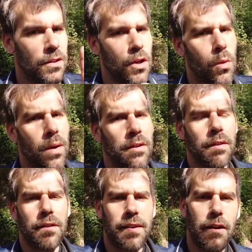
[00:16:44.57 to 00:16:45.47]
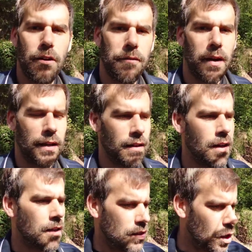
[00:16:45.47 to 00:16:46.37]
No wonder they're terrified.
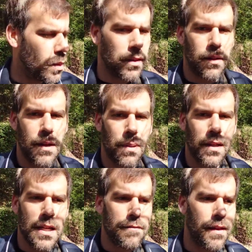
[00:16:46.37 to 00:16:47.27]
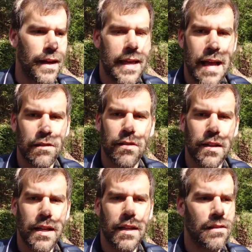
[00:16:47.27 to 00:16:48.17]
No wonder they believe that
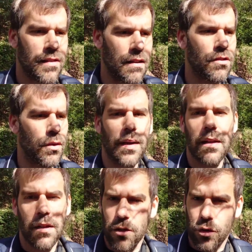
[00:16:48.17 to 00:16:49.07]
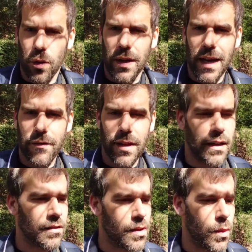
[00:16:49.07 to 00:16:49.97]
canceling and censoring and controlling
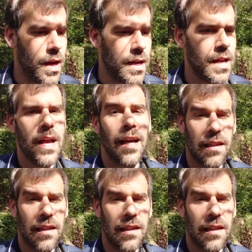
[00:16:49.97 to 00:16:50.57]
everything is the way.